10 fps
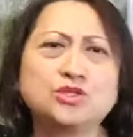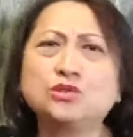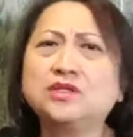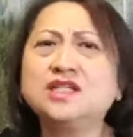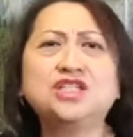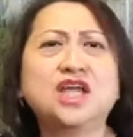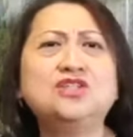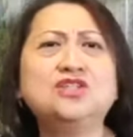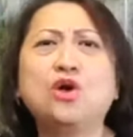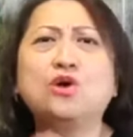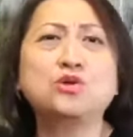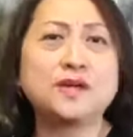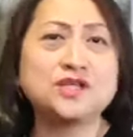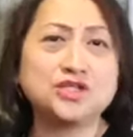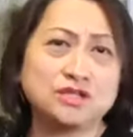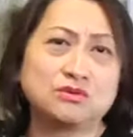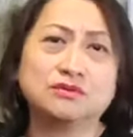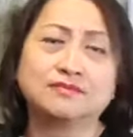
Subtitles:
She totally changed occupation, you